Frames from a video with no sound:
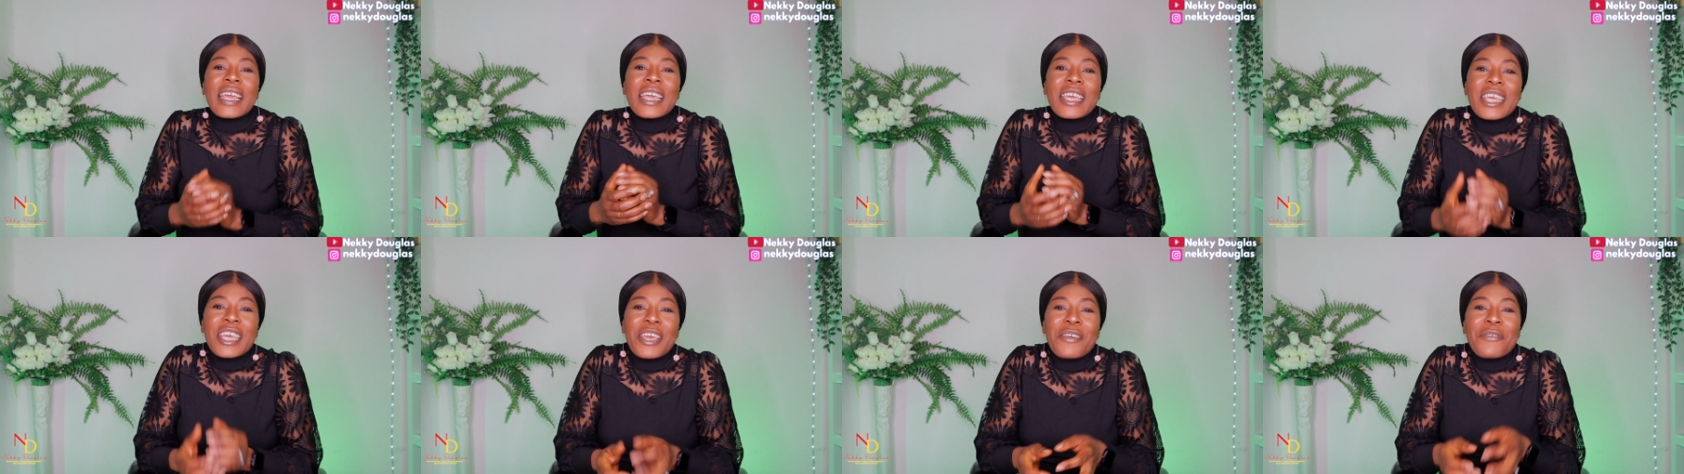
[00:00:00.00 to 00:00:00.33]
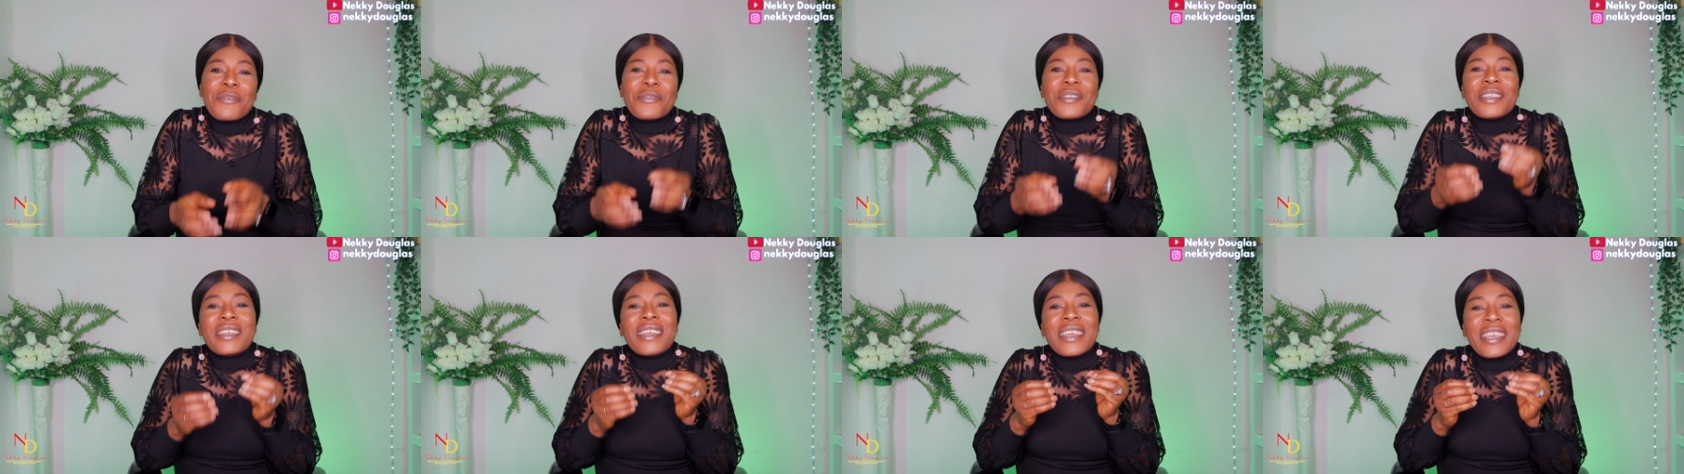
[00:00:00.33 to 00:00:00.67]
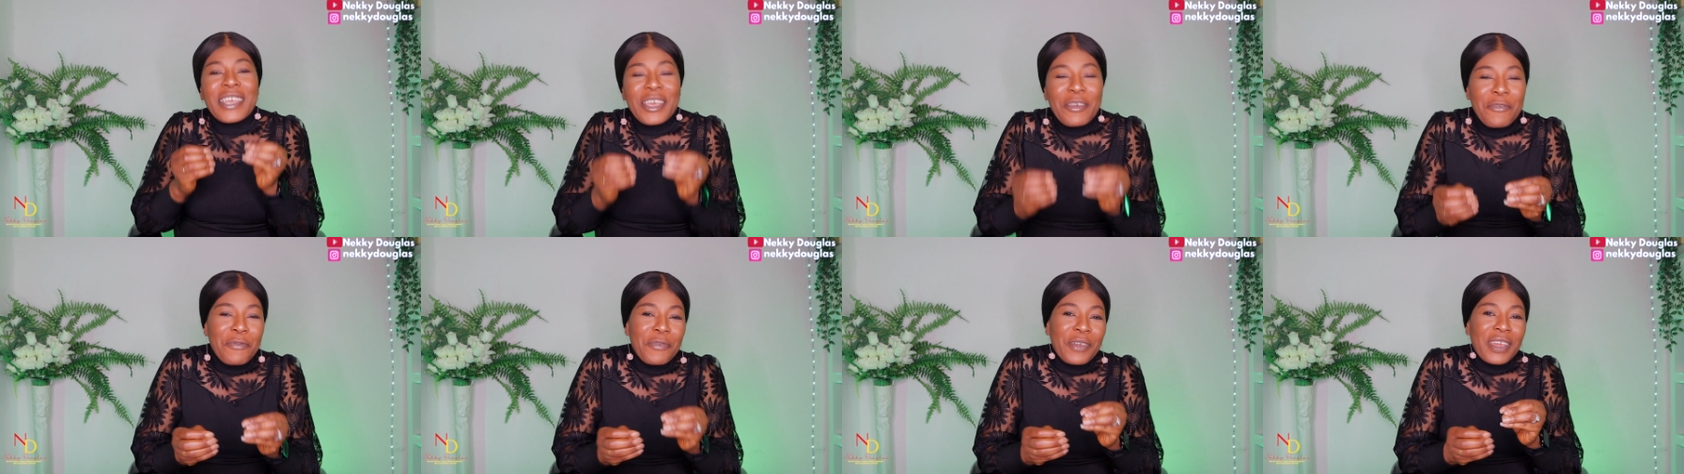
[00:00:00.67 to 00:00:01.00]
Gift
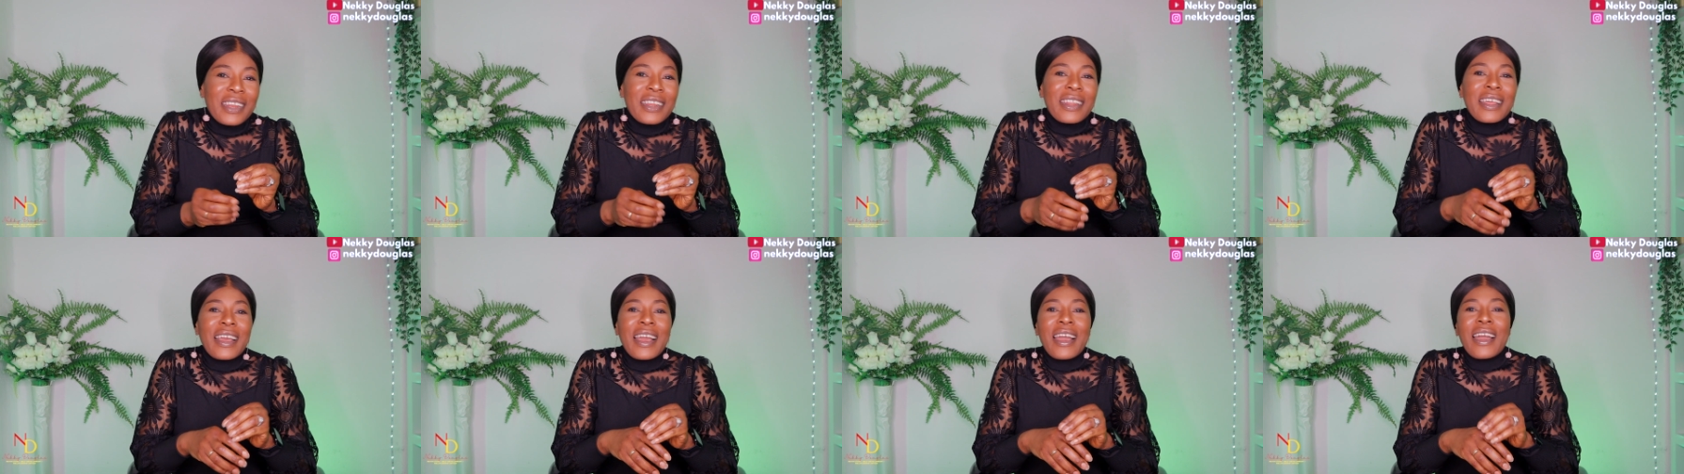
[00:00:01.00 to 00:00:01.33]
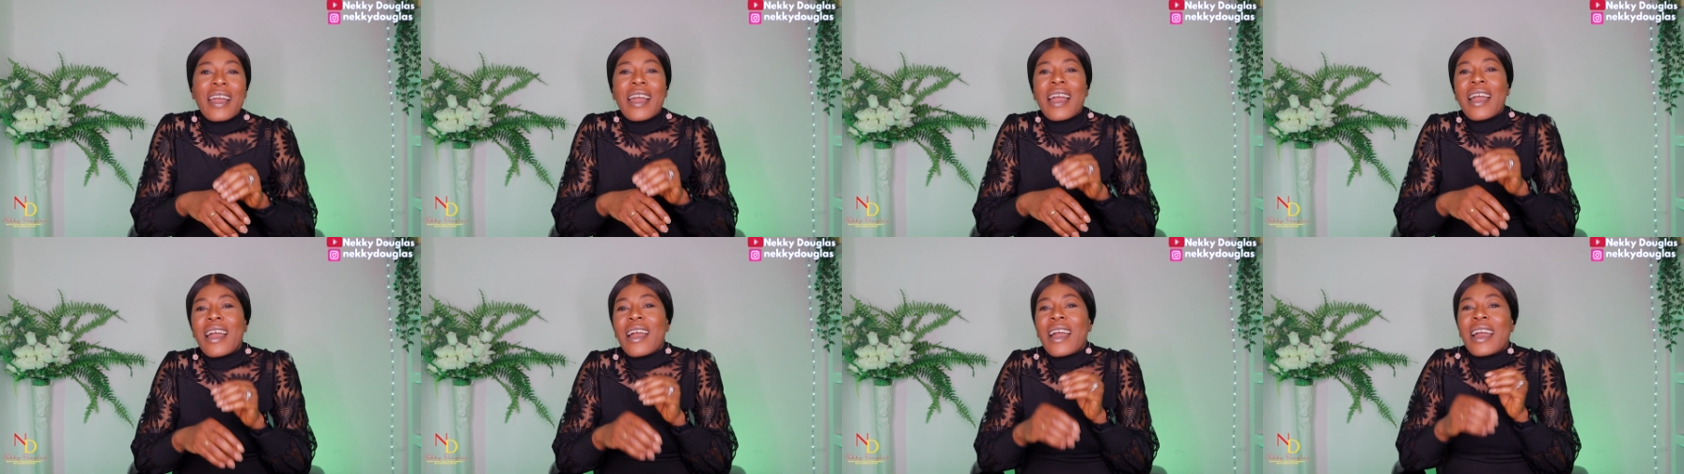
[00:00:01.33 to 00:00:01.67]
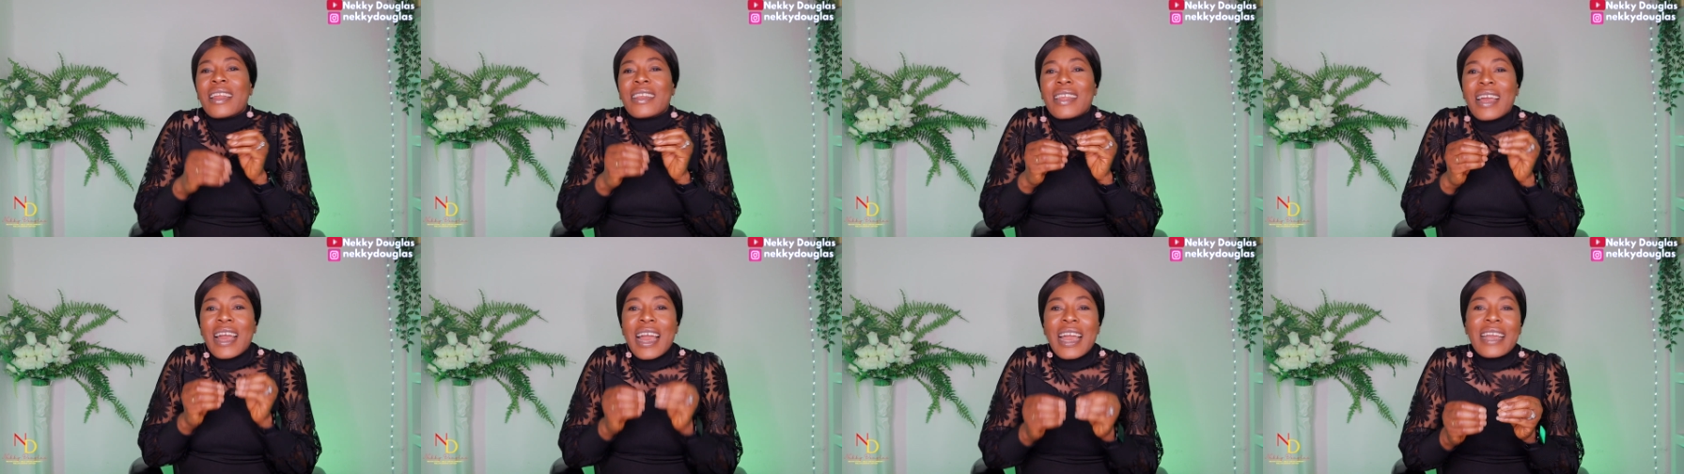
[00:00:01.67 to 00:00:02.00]
giving,
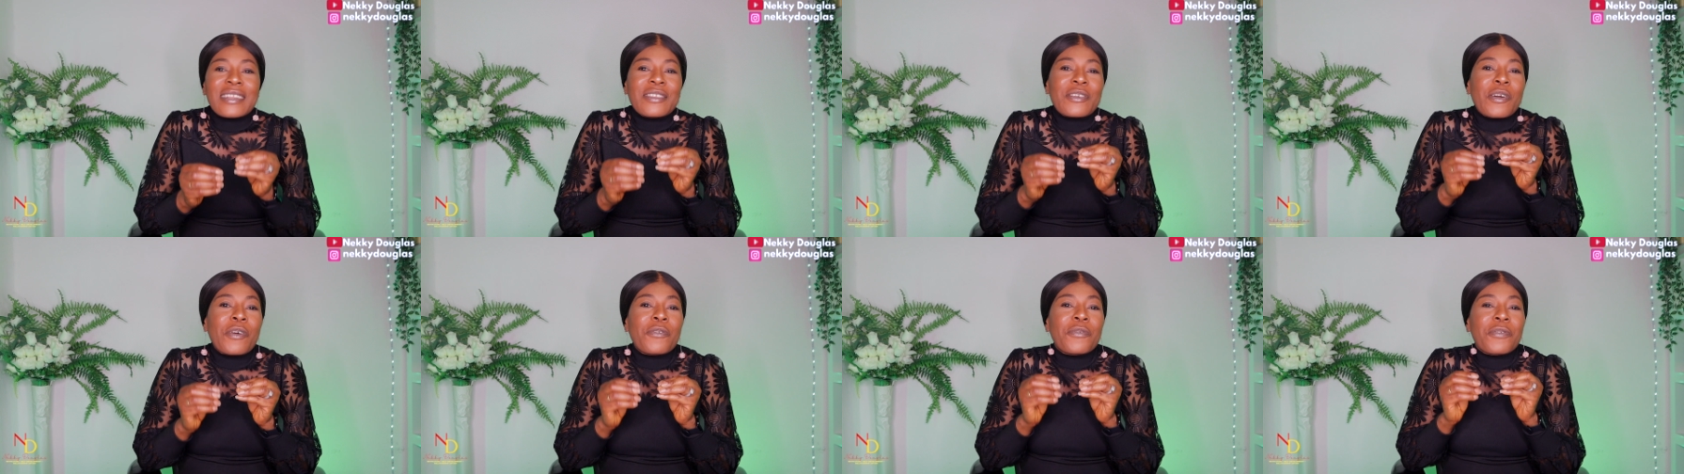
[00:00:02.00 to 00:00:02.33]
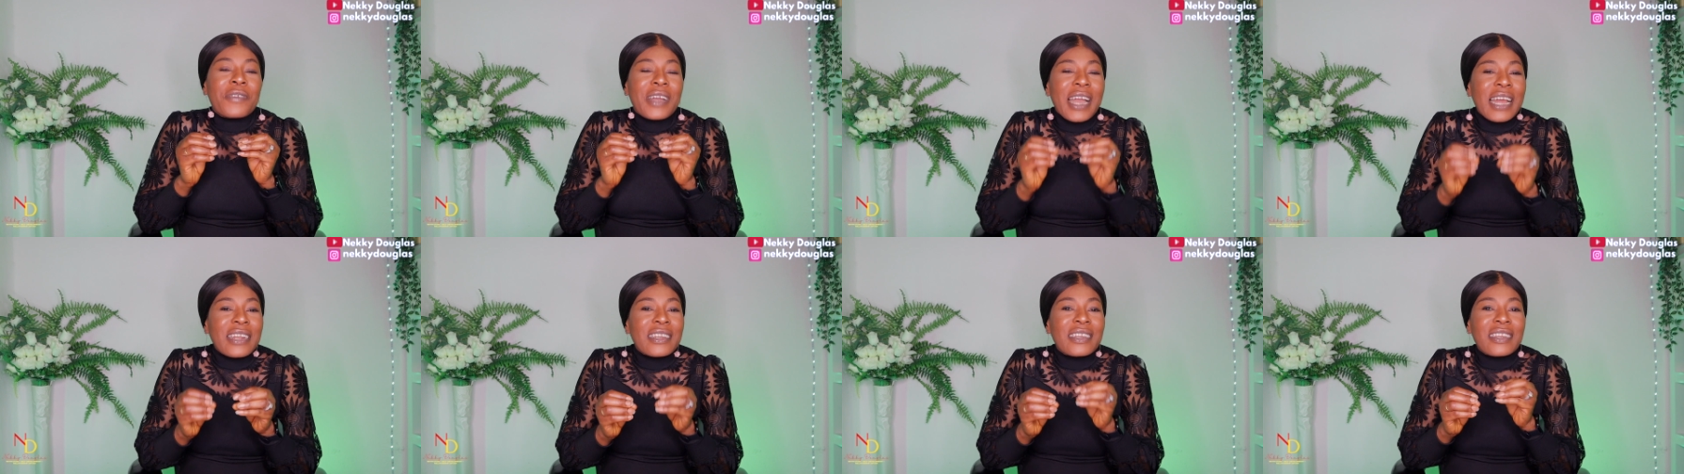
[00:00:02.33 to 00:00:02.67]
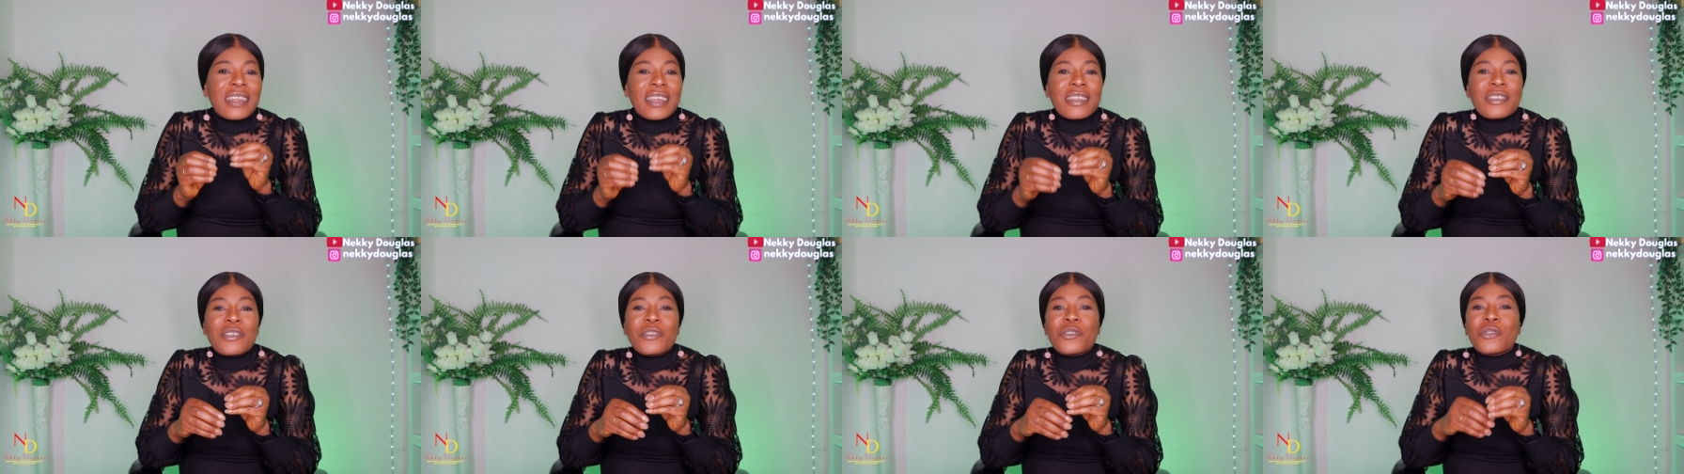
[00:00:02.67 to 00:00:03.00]
an act of kindness,